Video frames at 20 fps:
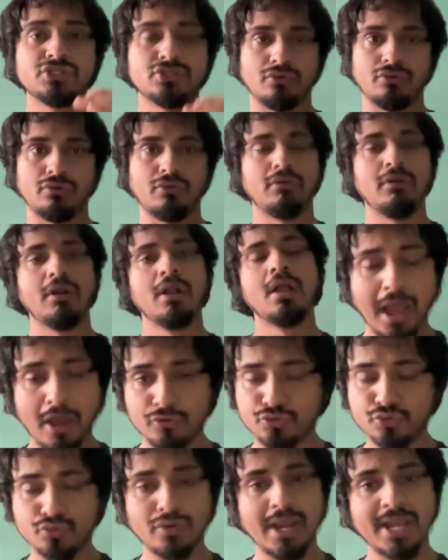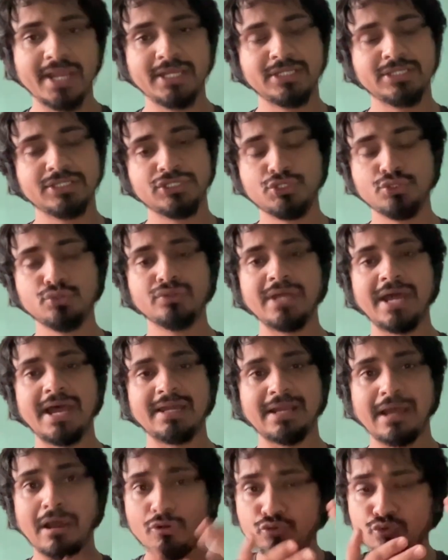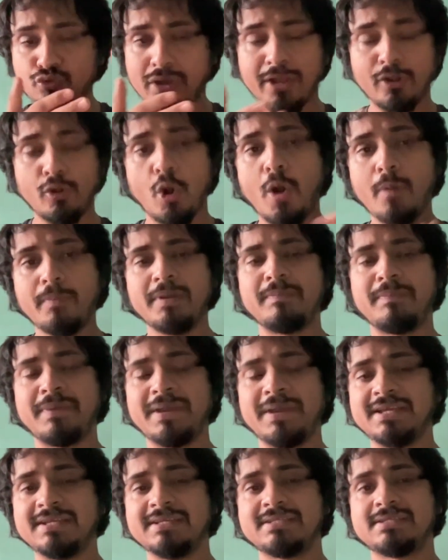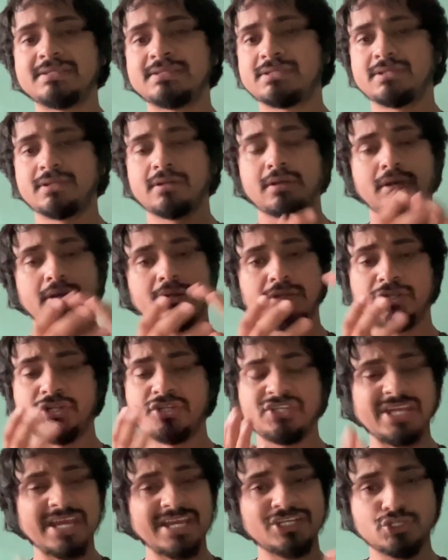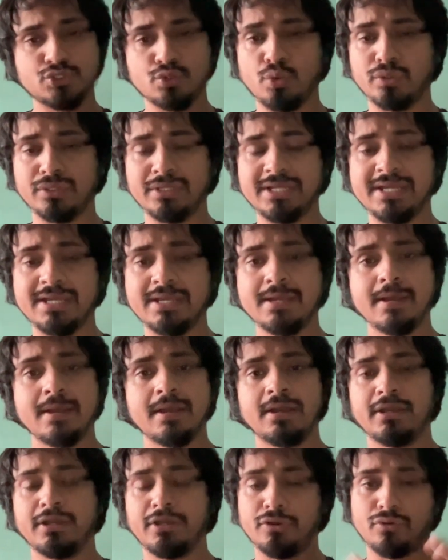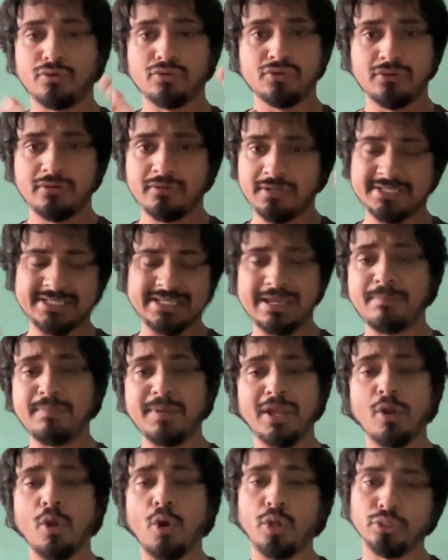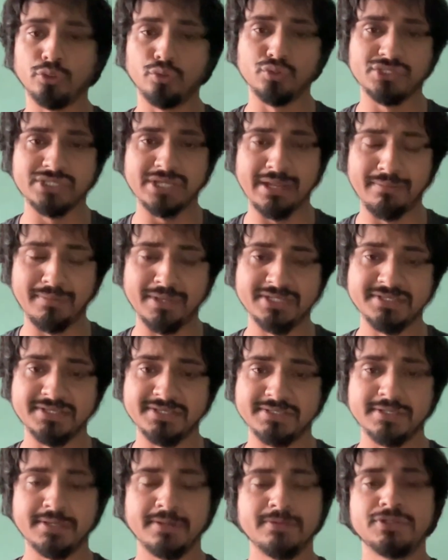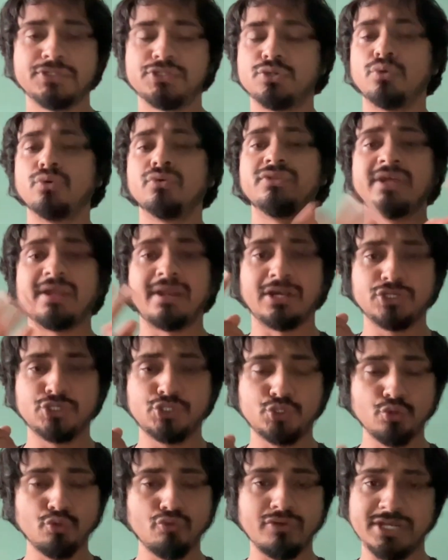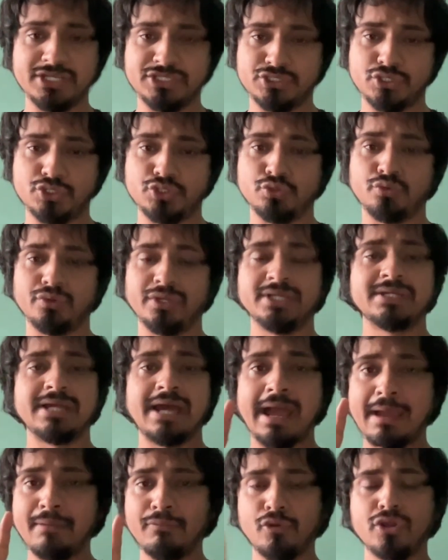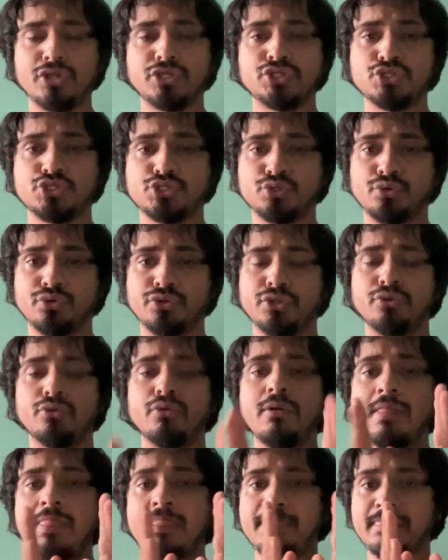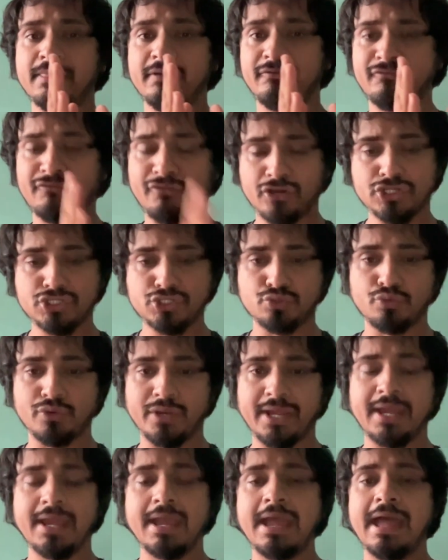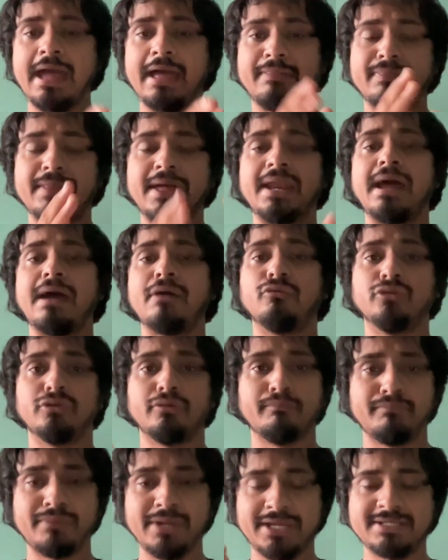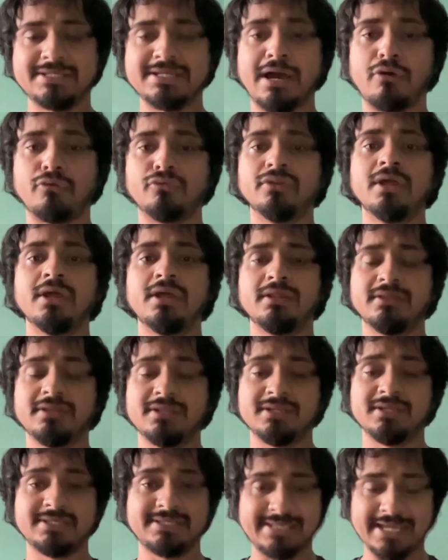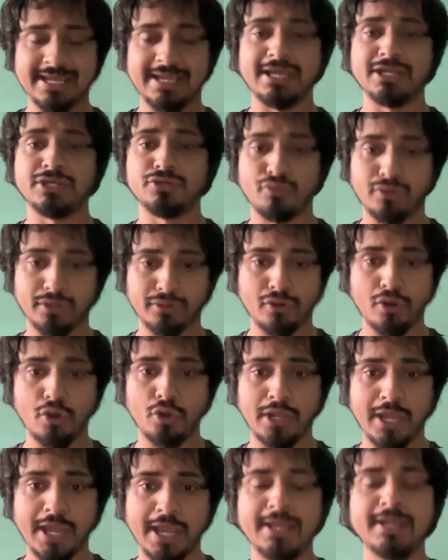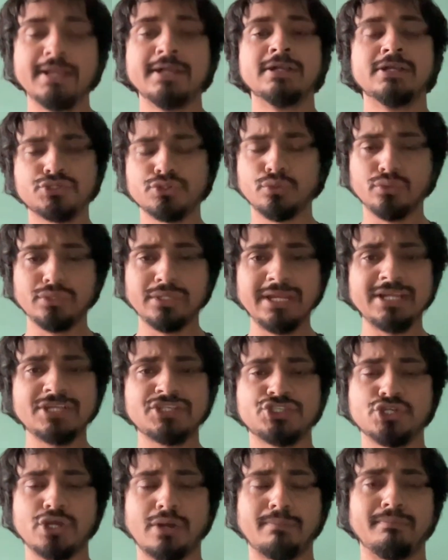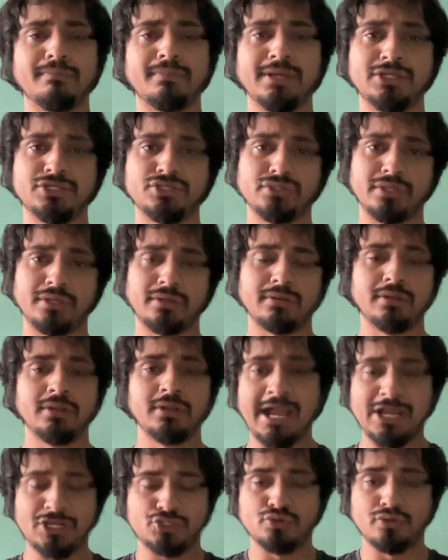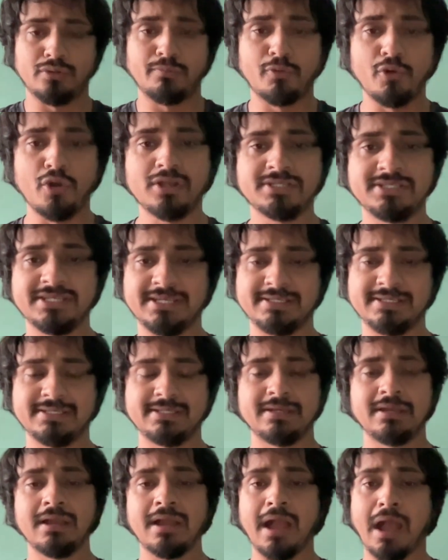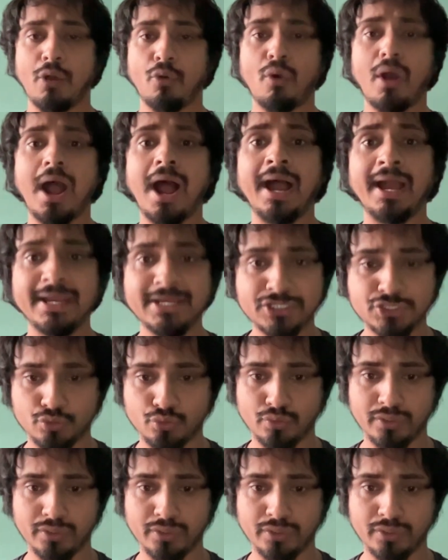So how do I do that? How do I copy paste the text only, skipping all those images? So there are two ways to do it. I'm going to show you the first way and then I will break down the second one. Okay, so let's jump into the actual process how I do.